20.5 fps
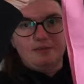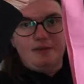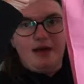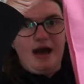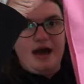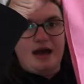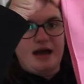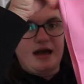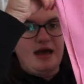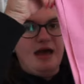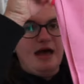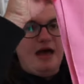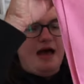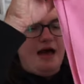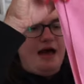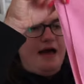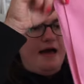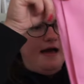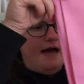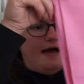bag.
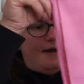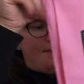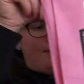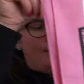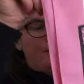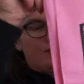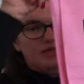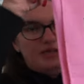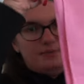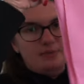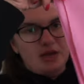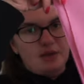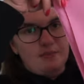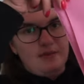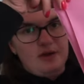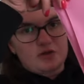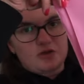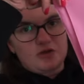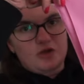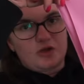I must say Mickey
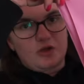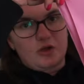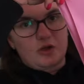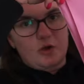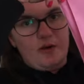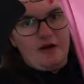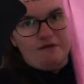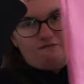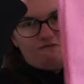Mouse does look quite